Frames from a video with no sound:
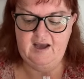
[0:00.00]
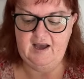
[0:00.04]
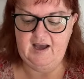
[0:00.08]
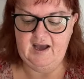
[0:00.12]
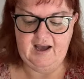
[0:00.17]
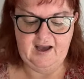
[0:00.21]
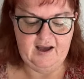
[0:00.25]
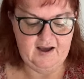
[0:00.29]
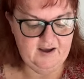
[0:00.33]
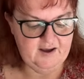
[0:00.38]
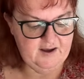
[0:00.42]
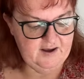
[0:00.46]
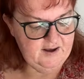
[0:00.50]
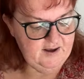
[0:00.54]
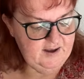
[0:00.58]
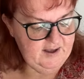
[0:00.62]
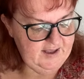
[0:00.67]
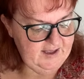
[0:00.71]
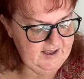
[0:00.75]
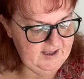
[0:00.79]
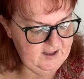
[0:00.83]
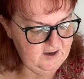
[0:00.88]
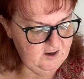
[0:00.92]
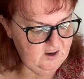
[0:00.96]

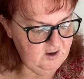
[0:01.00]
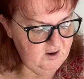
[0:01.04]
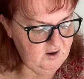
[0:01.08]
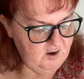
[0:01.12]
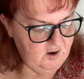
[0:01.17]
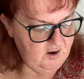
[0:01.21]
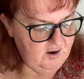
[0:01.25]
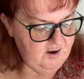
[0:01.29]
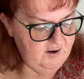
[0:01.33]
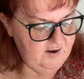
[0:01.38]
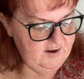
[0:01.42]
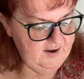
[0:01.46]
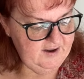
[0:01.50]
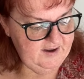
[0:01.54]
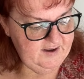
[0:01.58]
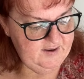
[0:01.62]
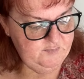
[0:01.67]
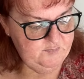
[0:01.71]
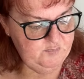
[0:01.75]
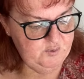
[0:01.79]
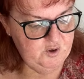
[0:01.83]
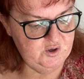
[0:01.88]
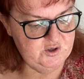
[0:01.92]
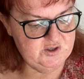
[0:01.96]
And
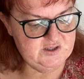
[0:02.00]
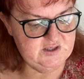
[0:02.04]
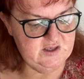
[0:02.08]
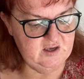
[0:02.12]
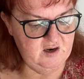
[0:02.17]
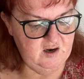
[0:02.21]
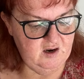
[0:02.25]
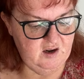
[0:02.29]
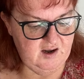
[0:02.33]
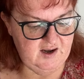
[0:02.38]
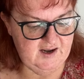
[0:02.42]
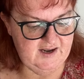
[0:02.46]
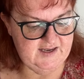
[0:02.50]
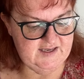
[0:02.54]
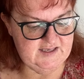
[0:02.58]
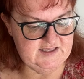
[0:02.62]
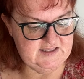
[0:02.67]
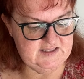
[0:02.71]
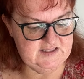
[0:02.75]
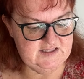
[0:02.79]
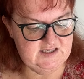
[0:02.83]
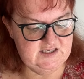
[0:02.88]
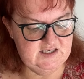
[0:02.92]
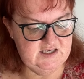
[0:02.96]
I
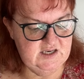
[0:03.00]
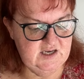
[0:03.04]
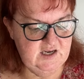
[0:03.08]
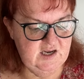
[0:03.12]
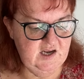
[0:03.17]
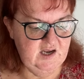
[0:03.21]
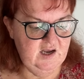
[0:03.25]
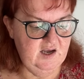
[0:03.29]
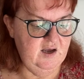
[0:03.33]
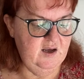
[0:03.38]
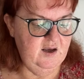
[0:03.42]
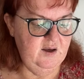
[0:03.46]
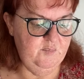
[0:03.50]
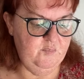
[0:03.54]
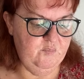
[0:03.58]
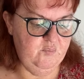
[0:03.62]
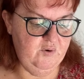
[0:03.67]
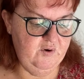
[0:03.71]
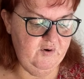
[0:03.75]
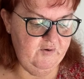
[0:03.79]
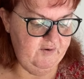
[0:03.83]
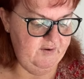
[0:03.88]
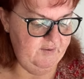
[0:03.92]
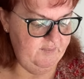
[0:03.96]
personalised
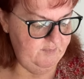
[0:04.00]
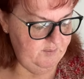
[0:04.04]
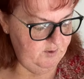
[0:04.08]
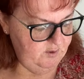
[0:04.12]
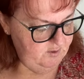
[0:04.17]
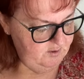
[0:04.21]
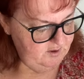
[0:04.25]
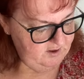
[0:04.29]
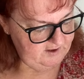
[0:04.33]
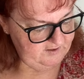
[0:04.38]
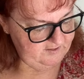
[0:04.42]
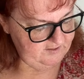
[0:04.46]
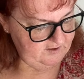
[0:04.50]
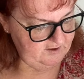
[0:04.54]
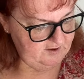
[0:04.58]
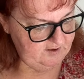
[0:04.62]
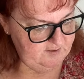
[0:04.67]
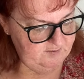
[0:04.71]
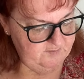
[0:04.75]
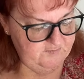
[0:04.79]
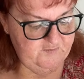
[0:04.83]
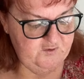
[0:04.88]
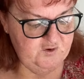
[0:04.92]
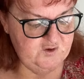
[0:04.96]
Prairie Moon,
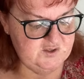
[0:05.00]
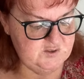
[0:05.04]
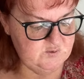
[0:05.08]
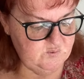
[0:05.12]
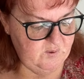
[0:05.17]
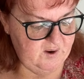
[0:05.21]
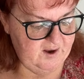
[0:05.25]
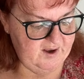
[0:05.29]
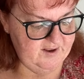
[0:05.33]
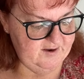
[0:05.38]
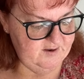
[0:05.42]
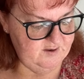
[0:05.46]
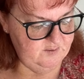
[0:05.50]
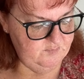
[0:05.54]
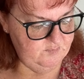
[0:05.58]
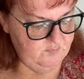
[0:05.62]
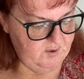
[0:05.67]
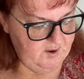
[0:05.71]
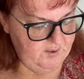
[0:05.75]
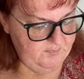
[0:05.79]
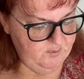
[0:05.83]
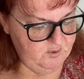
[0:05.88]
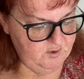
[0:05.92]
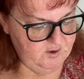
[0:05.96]
the first one,
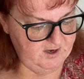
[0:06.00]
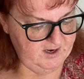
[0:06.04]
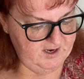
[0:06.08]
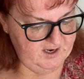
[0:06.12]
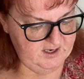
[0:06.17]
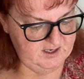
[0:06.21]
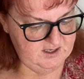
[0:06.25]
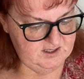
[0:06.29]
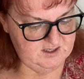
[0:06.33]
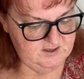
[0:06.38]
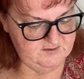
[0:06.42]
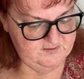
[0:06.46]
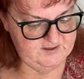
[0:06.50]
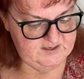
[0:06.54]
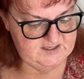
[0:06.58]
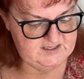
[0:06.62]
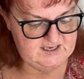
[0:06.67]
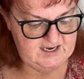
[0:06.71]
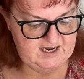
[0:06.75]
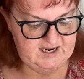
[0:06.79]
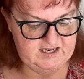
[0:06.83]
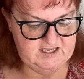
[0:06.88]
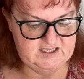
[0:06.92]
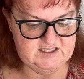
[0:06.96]
by putting the
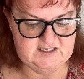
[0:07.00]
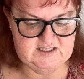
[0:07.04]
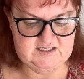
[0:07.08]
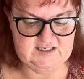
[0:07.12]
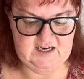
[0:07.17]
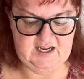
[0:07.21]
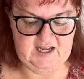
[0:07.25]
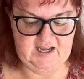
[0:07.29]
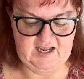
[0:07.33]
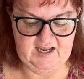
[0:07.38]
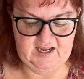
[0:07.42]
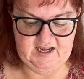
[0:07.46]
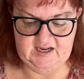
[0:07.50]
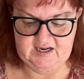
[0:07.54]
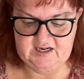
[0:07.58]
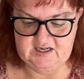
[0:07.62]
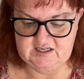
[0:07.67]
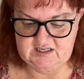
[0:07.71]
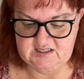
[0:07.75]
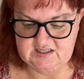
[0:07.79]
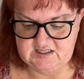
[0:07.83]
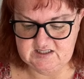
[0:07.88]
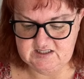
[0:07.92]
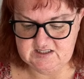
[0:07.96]
date
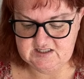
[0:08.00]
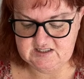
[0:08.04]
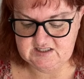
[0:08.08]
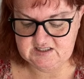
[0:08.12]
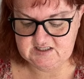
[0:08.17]
and